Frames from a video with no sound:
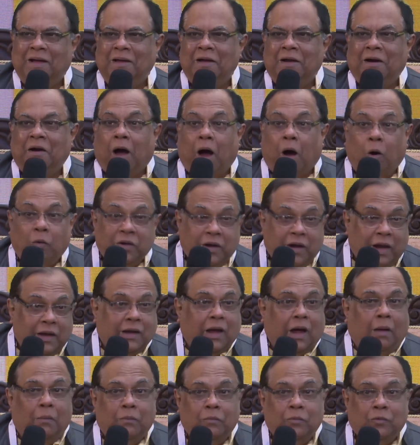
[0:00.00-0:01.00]
how did I
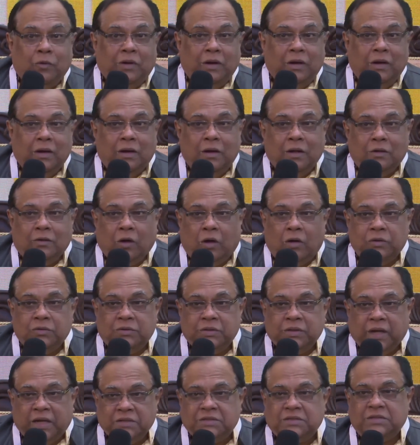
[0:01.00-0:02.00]
come to Indian
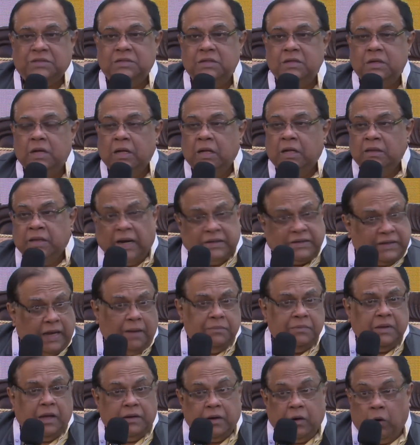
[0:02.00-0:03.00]
ethos? Yes. That
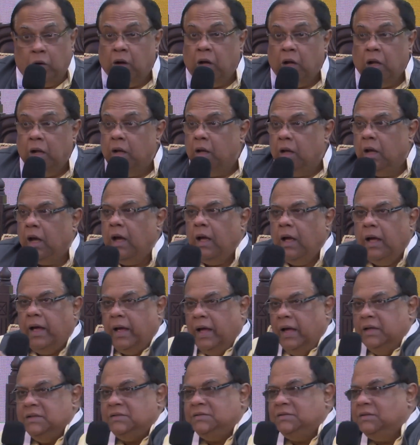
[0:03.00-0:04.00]
time,
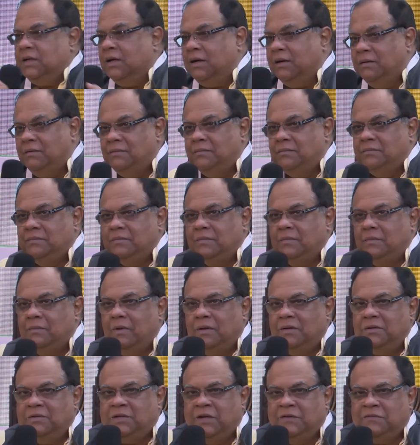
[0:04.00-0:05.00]
as
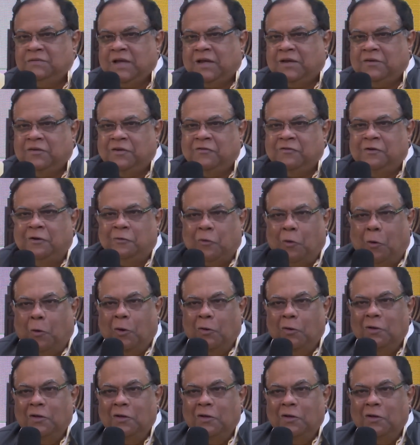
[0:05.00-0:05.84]
Chief Secretary will know,